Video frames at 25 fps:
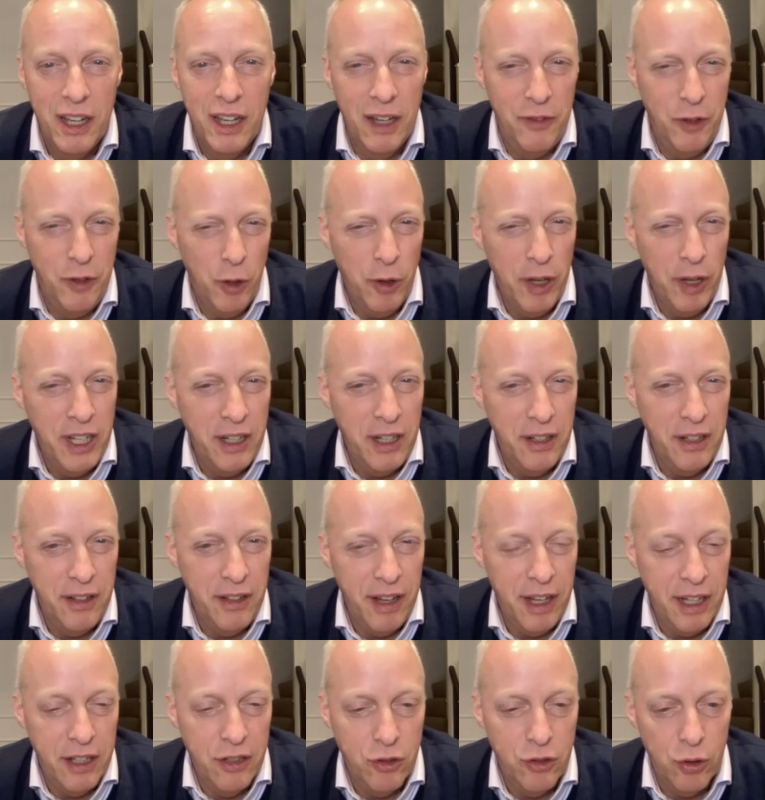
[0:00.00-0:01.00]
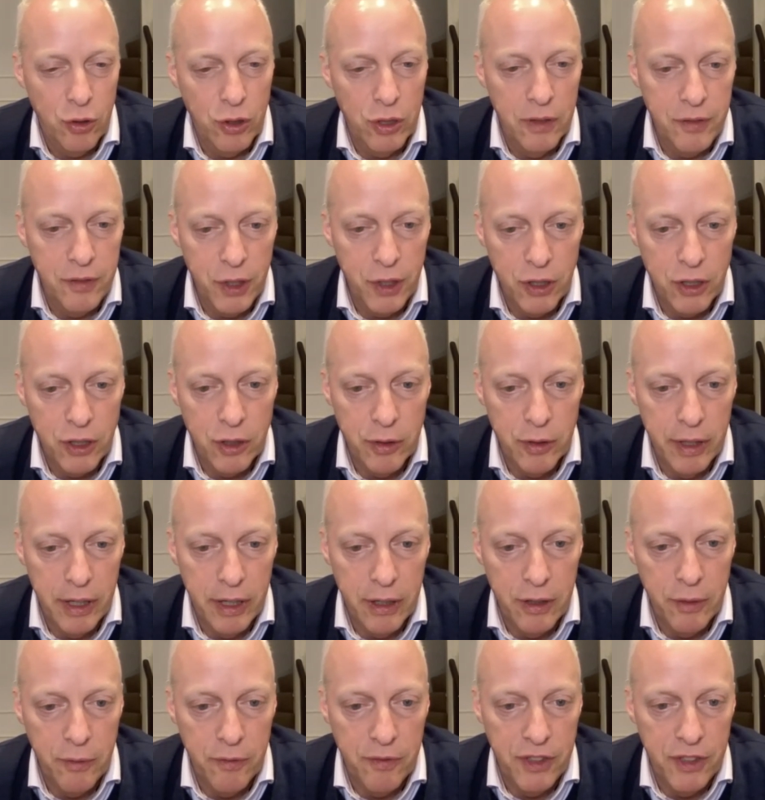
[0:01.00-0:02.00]
If you're ready to take control of your
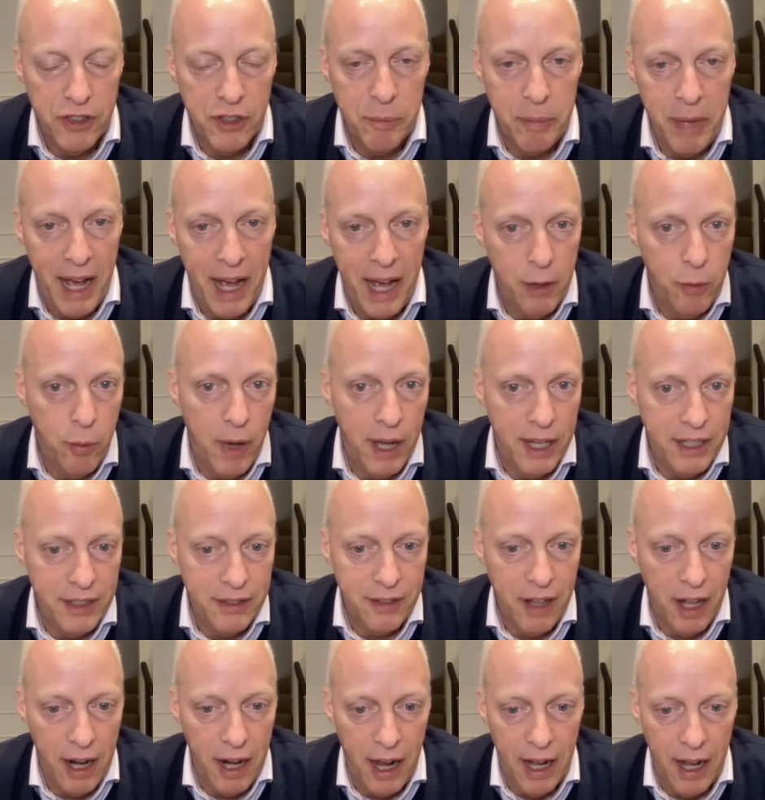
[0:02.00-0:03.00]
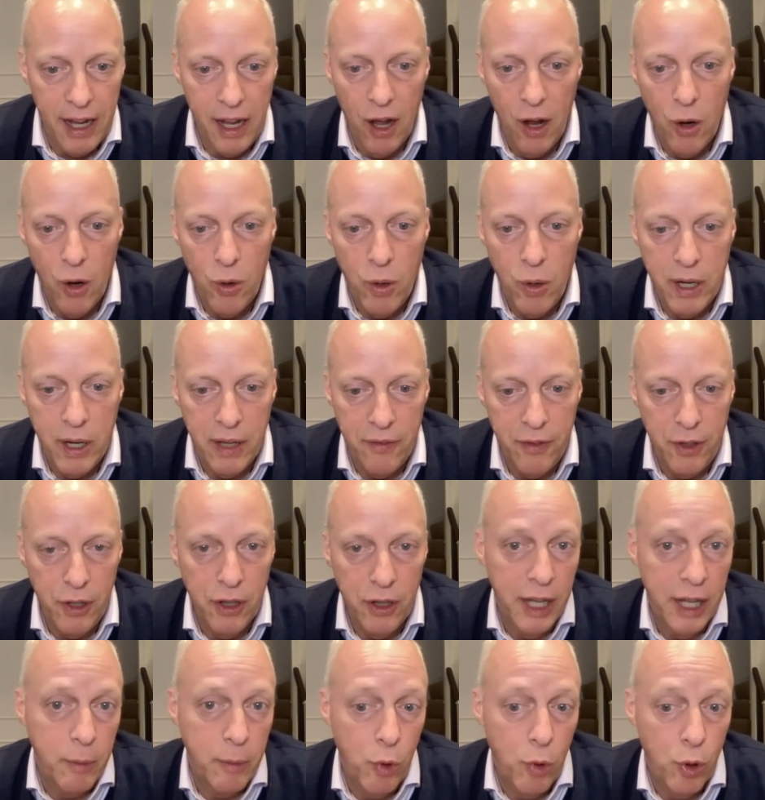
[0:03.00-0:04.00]
career, visit pathwise dot i o. If
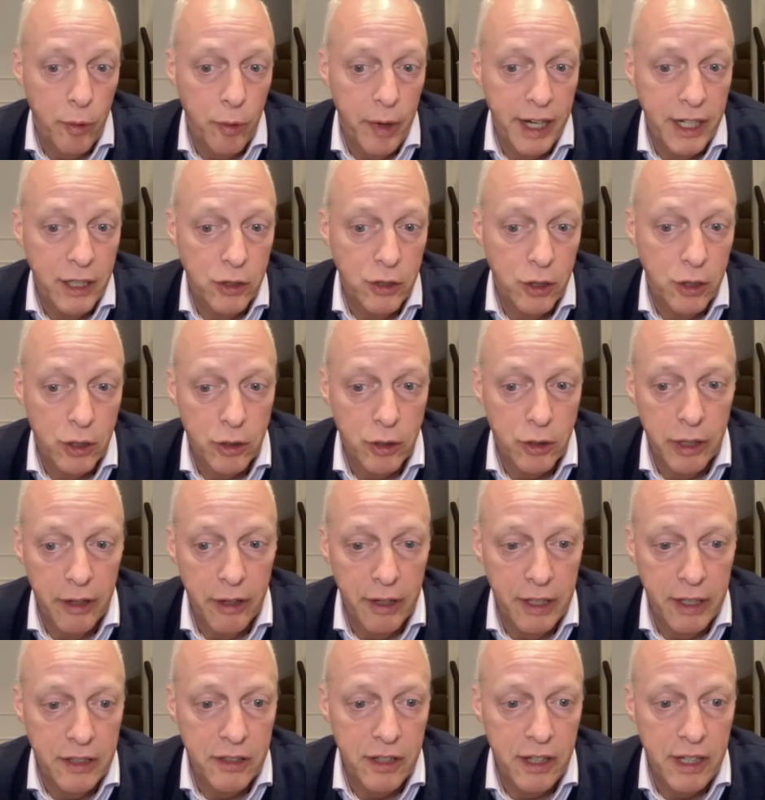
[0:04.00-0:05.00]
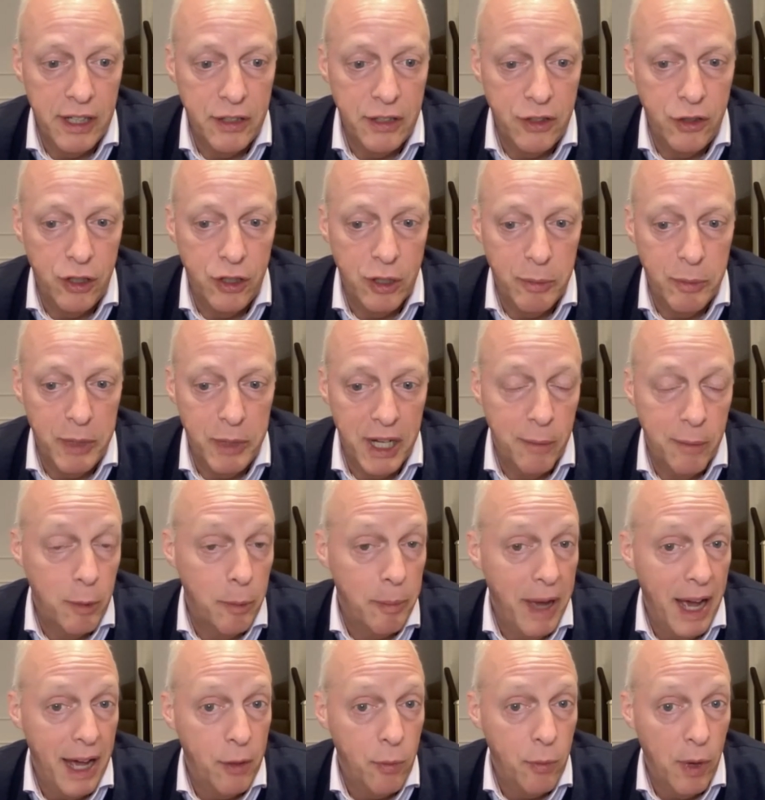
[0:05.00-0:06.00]
you'd like more regular career insights, you can become a
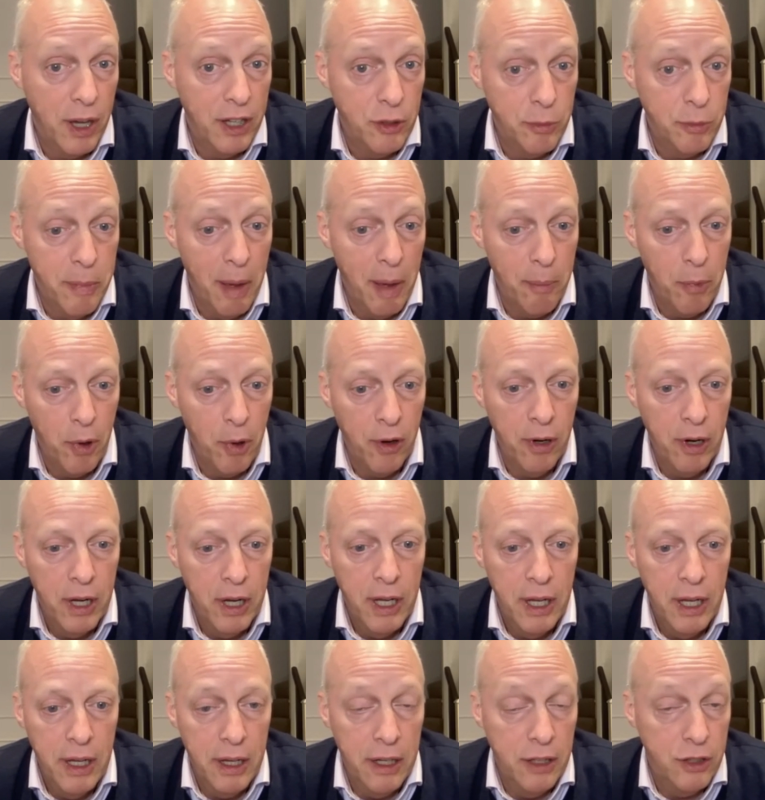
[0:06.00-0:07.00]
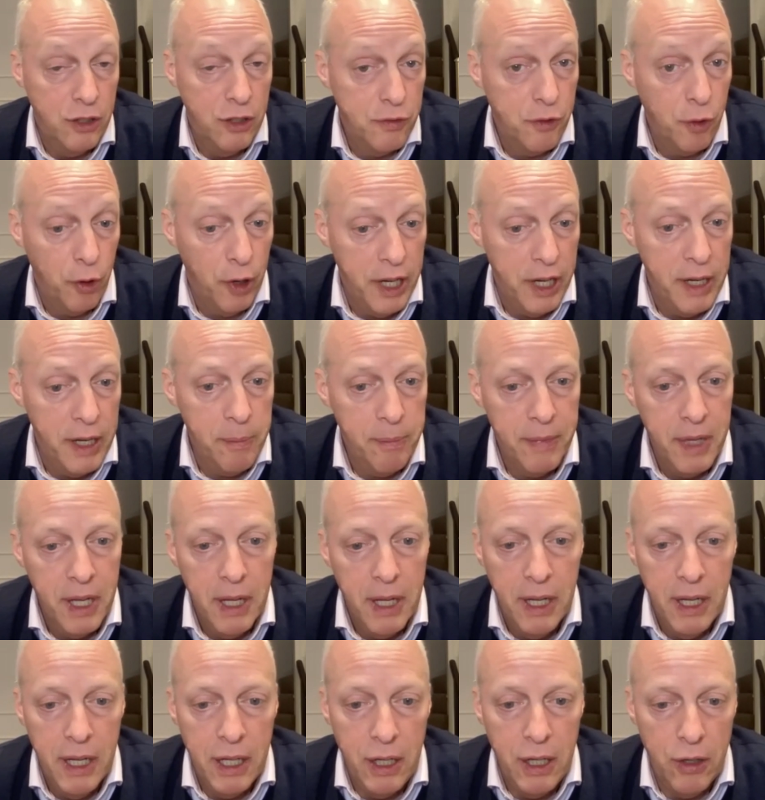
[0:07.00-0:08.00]
Pathwise member. It's free.
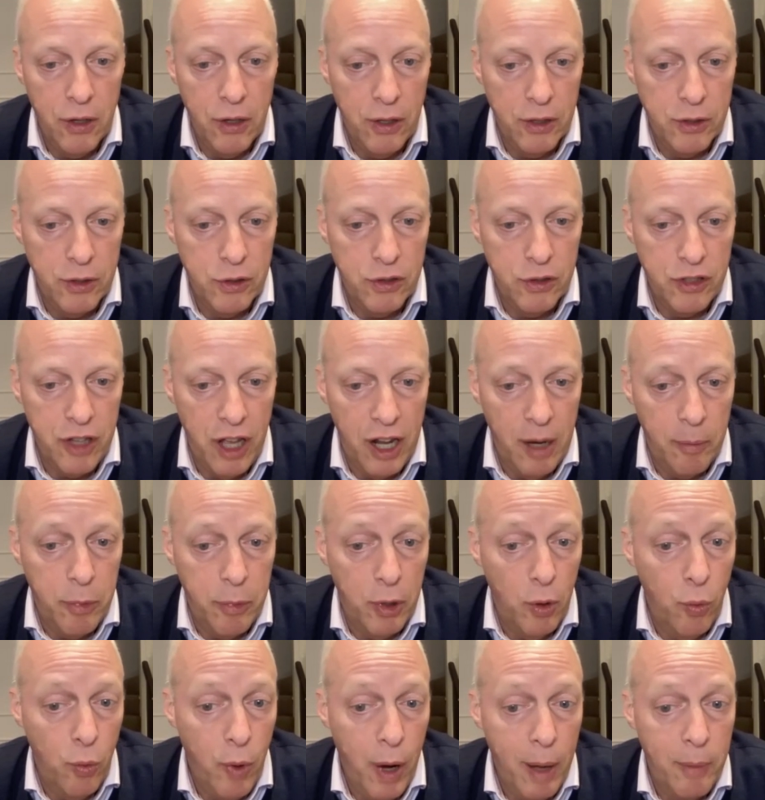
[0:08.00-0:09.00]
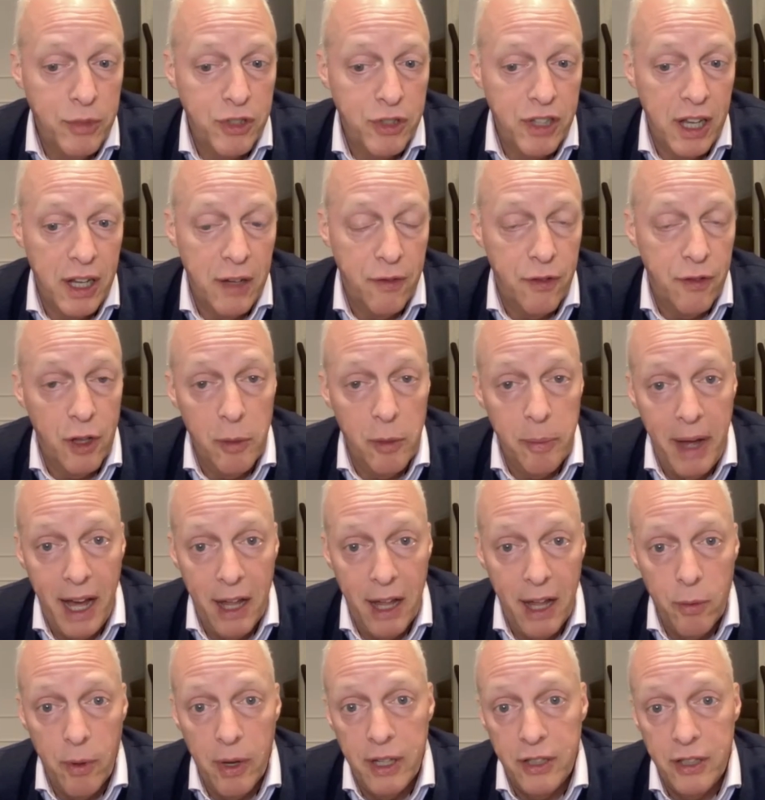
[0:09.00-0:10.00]
You can also sign up on the website for the
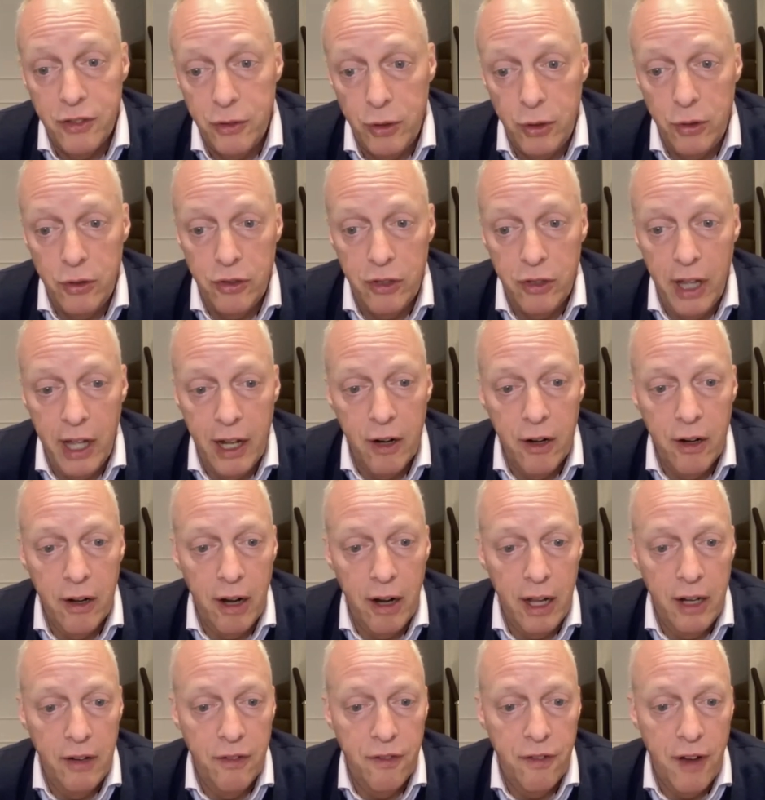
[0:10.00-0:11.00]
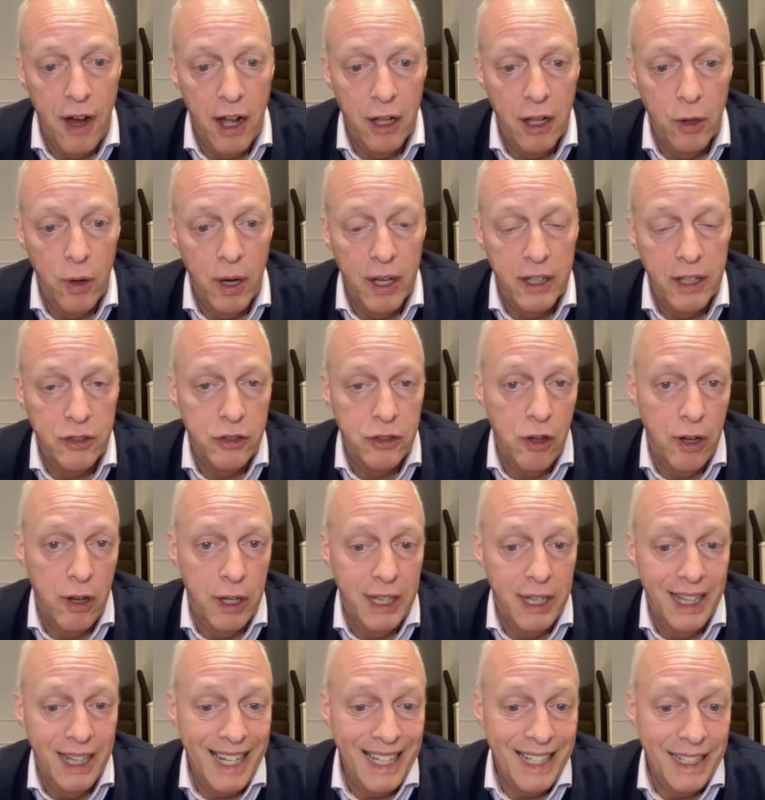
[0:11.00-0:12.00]
Pathwise newsletter and follow us
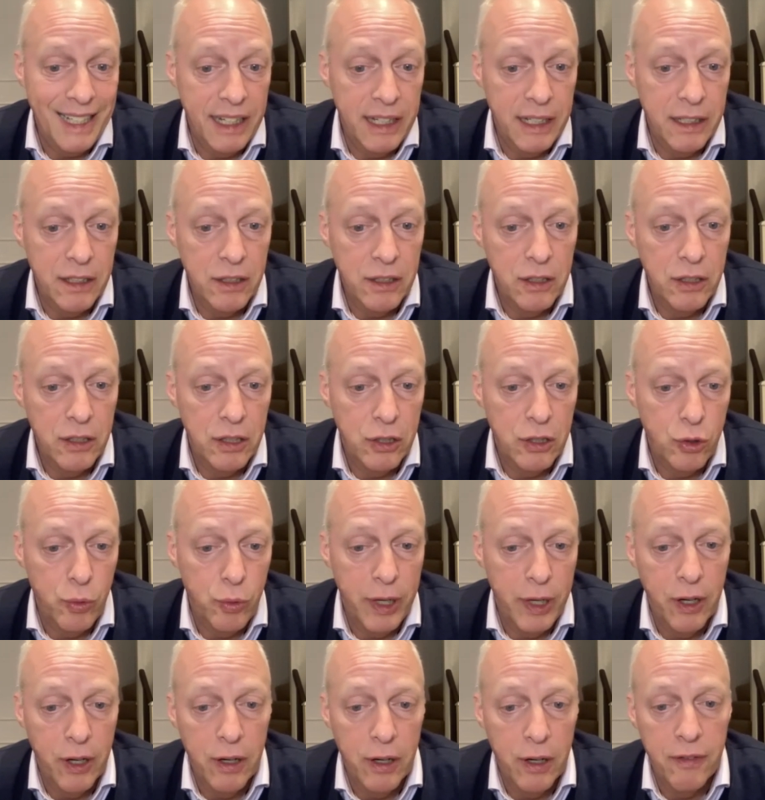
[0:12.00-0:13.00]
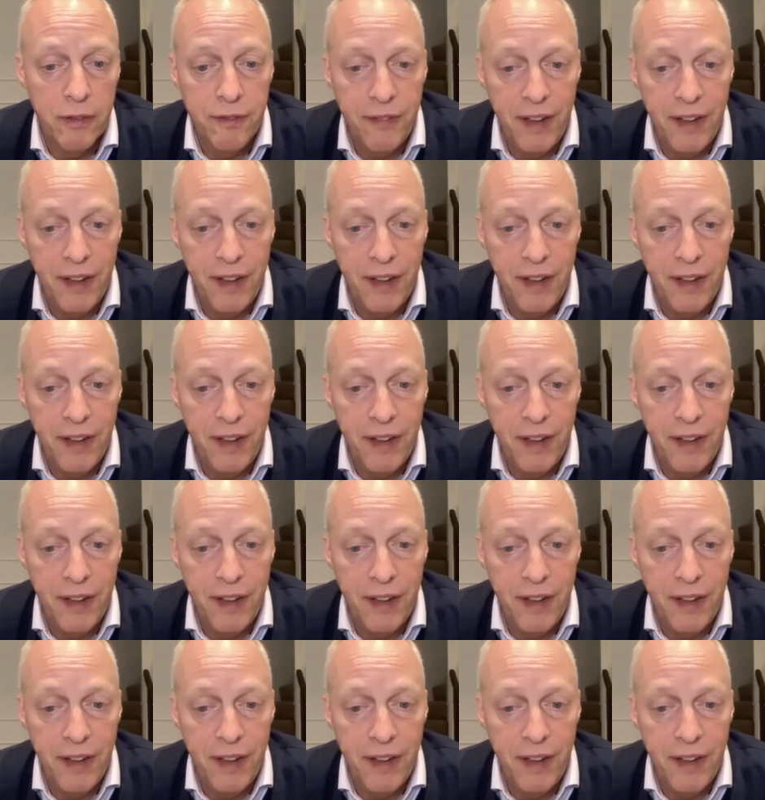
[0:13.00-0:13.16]
on LinkedIn, Twitter,